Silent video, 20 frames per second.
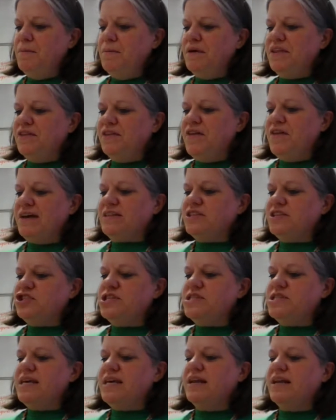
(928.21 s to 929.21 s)
but the fact that
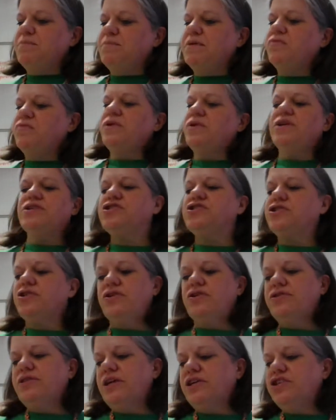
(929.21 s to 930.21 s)
she said and be
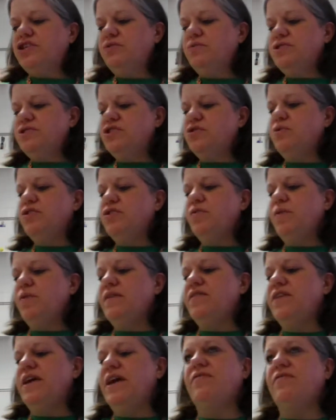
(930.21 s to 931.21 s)
reassured that she was doing the
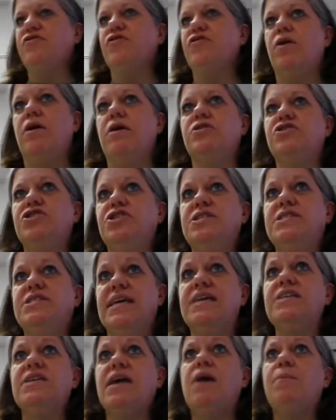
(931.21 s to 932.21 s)
right thing after all she
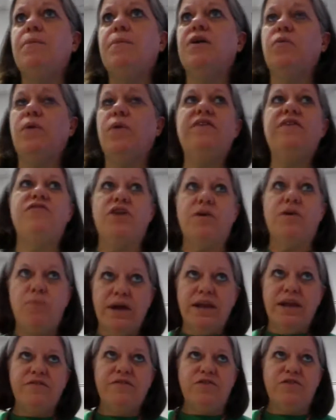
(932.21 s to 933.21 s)
says i'm going to wait for you i'm
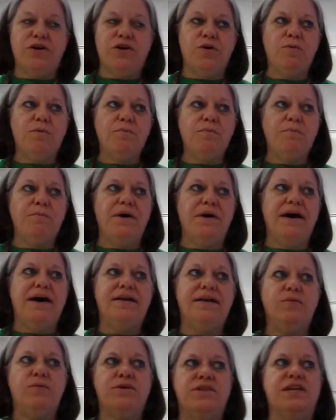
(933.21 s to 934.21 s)
waiting for you
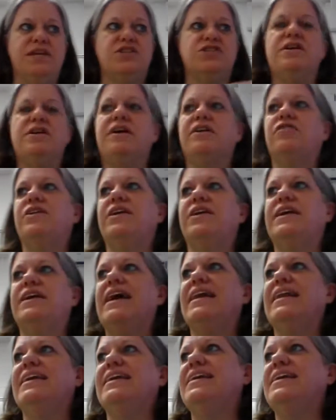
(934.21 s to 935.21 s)
but with each letter he
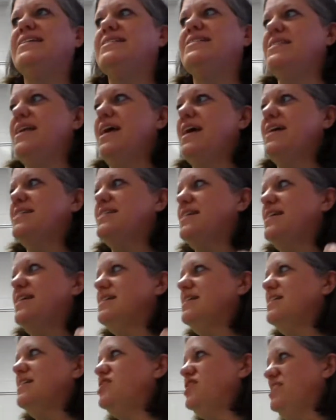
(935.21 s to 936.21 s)
kind of gets the idea
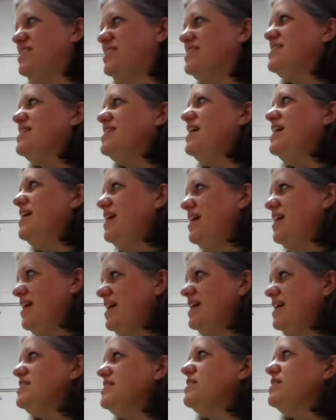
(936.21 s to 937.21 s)
that she's
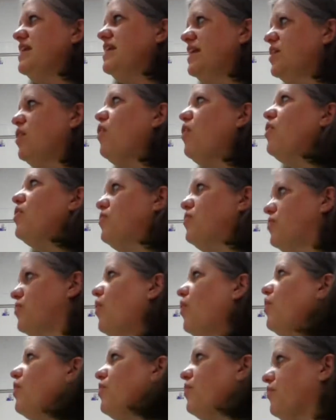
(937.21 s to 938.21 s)
it's getting harder and
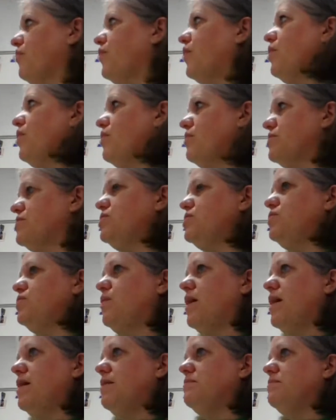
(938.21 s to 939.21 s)
harder for her
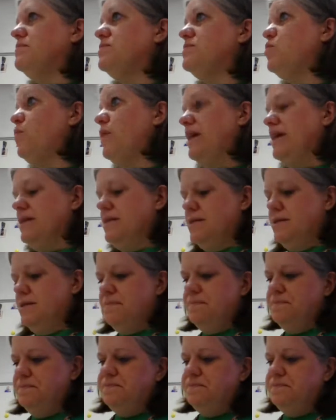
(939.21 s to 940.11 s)
to um, to wait